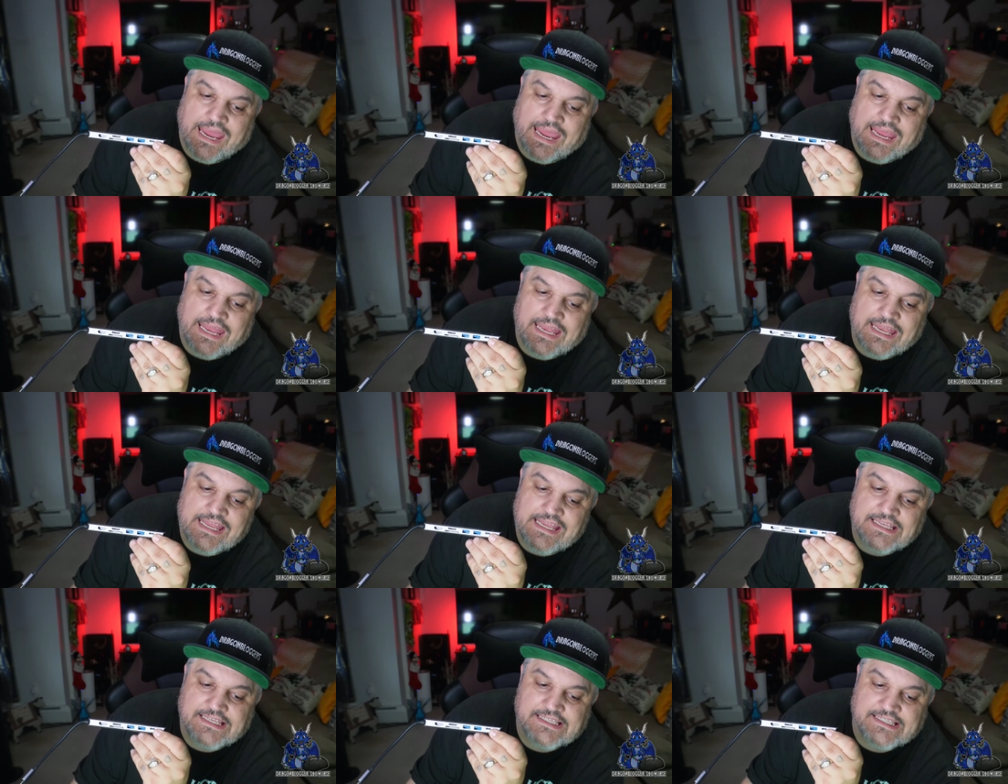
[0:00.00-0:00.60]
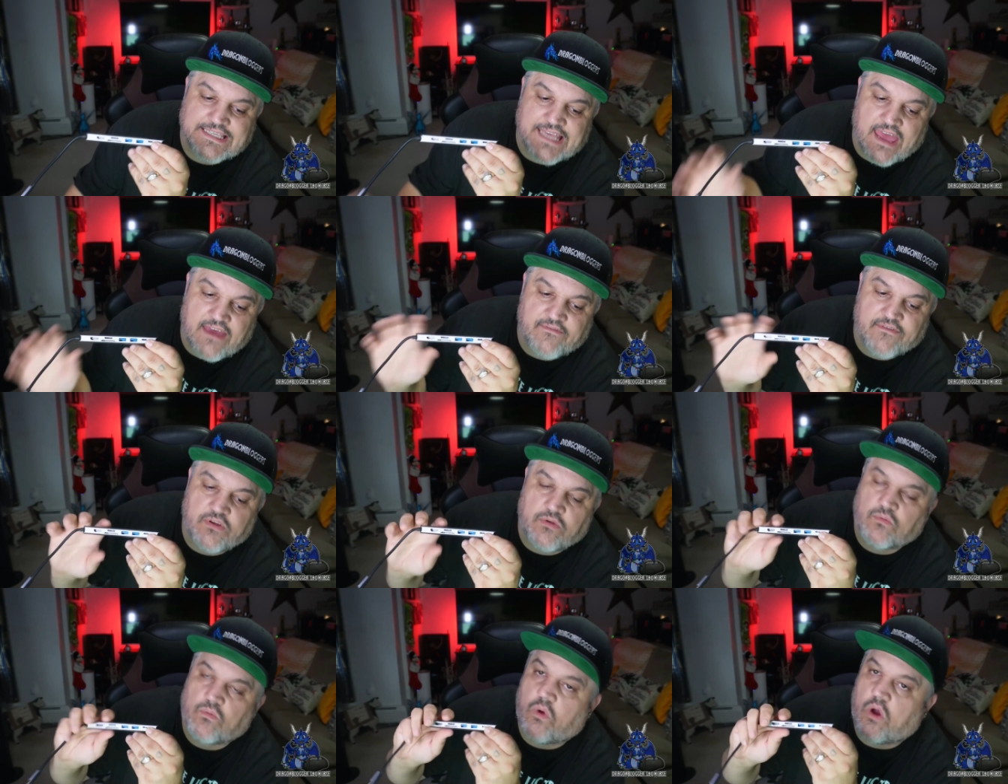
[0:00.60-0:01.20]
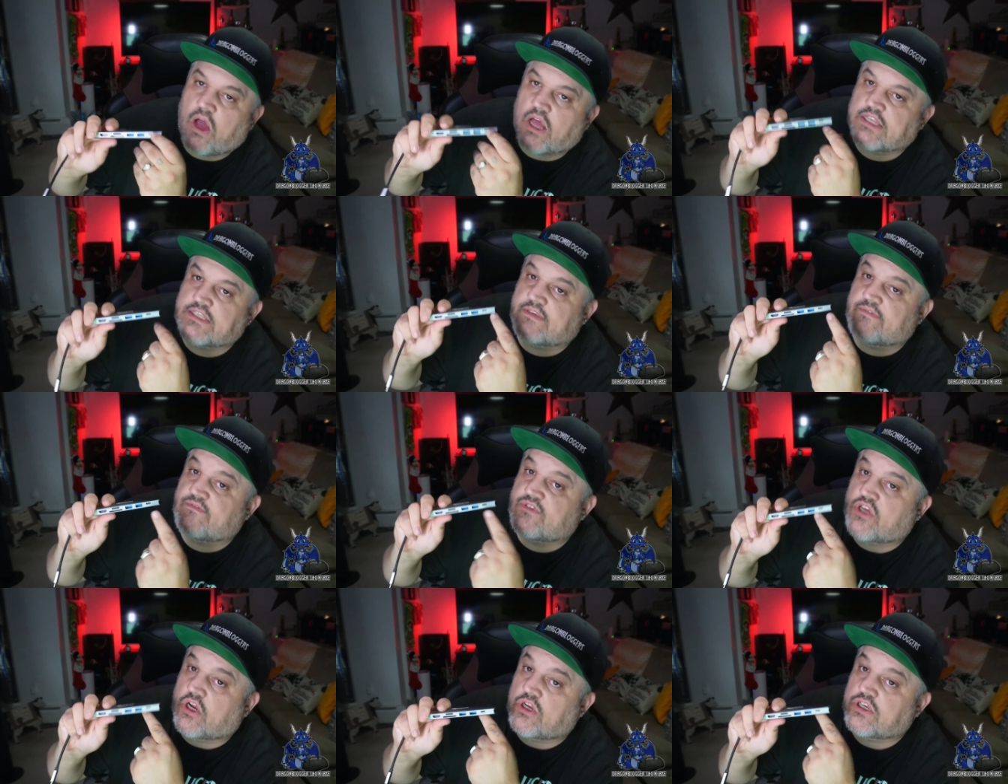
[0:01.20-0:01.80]
87 watts
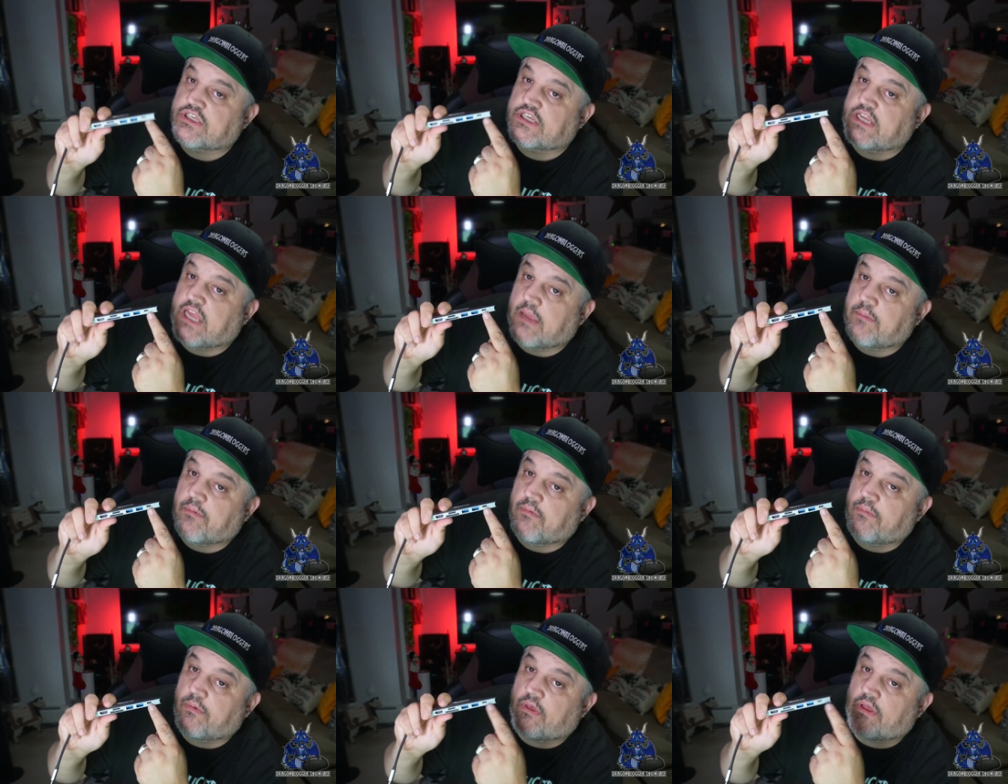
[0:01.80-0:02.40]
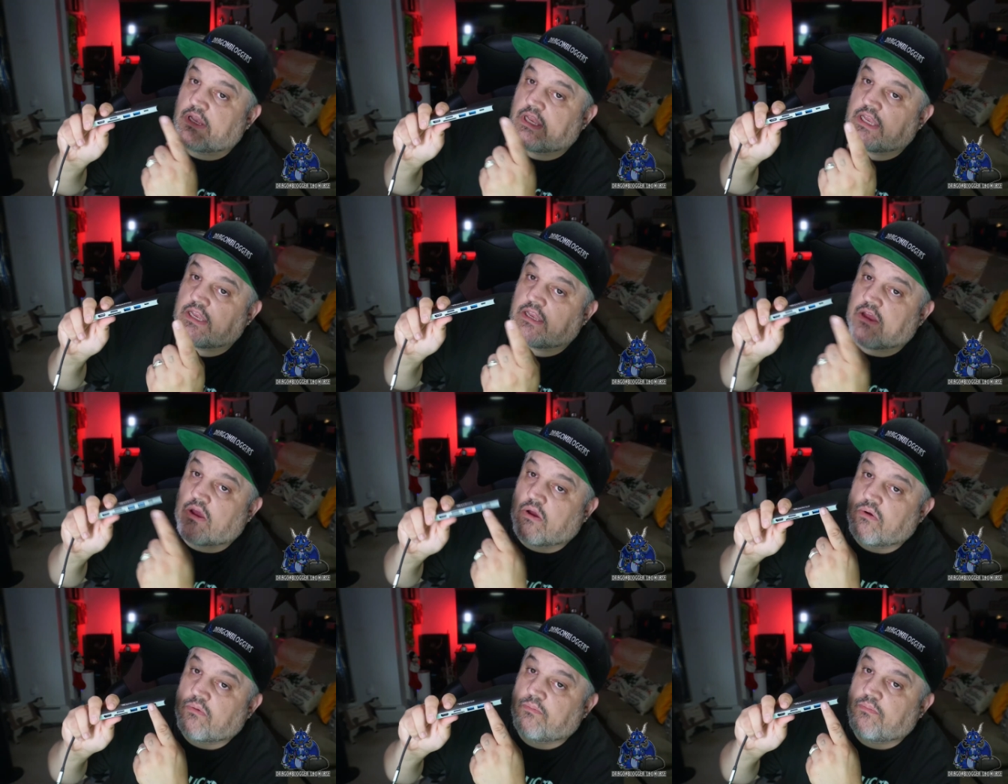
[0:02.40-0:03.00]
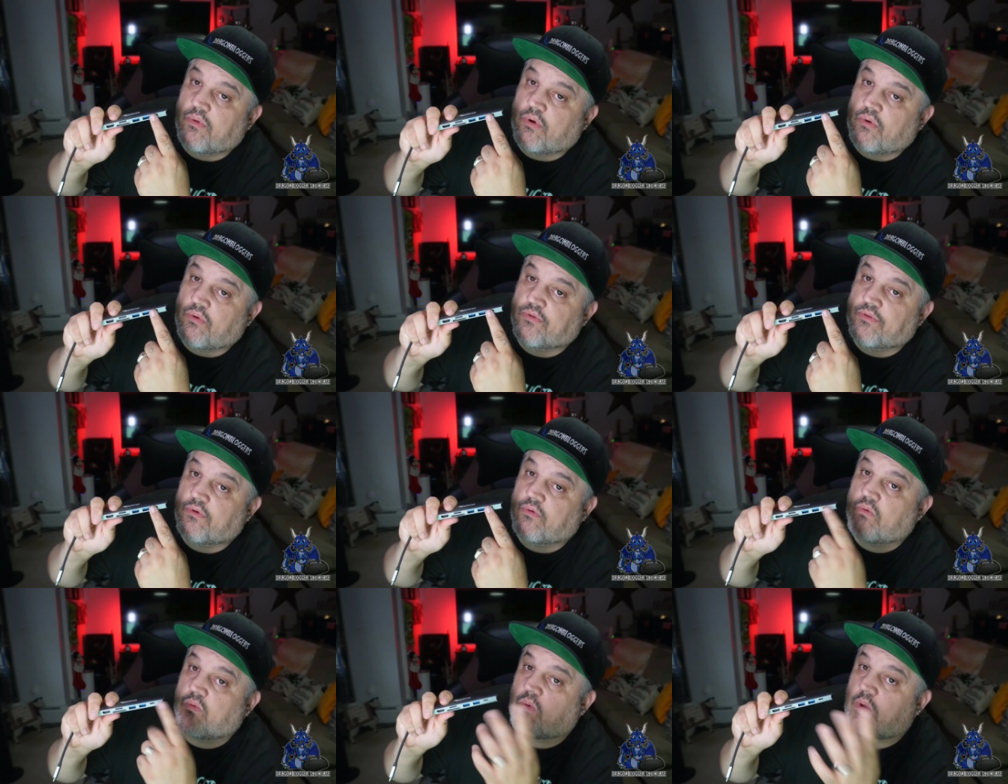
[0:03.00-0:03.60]
of charging capability to go
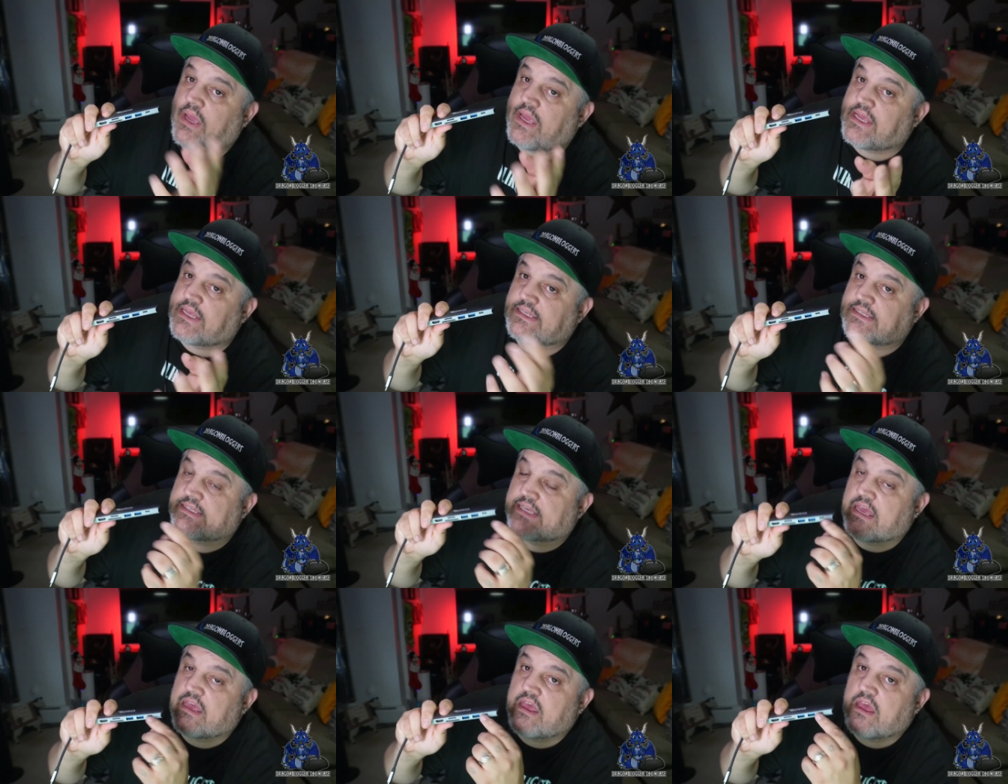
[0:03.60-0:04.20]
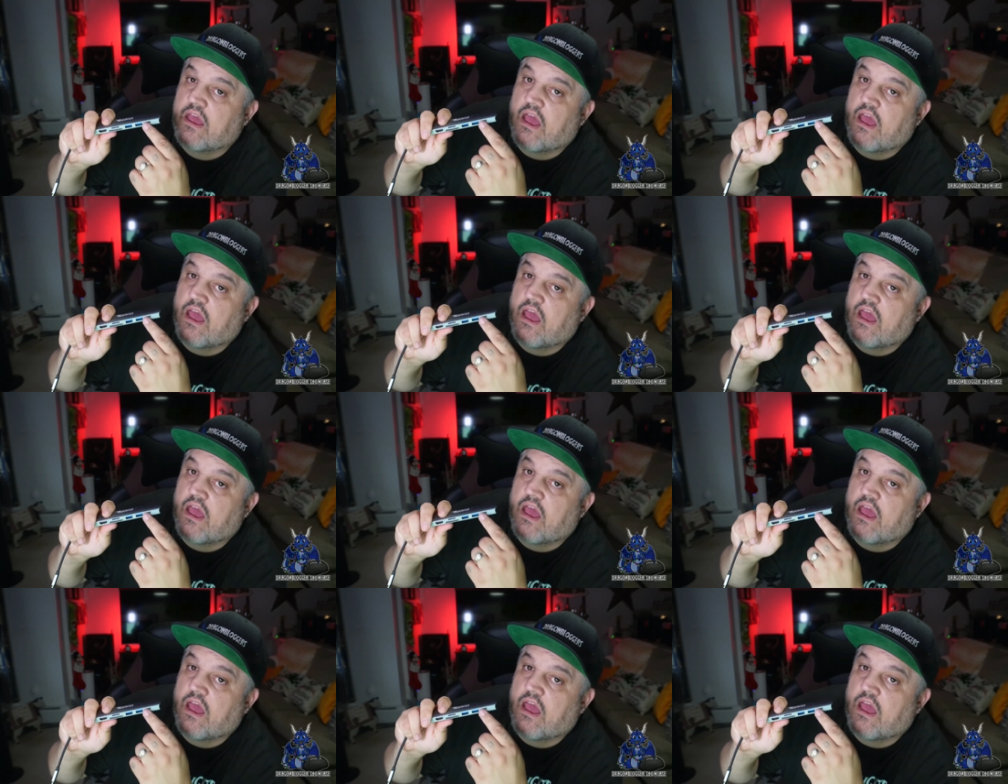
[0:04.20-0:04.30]
both ways.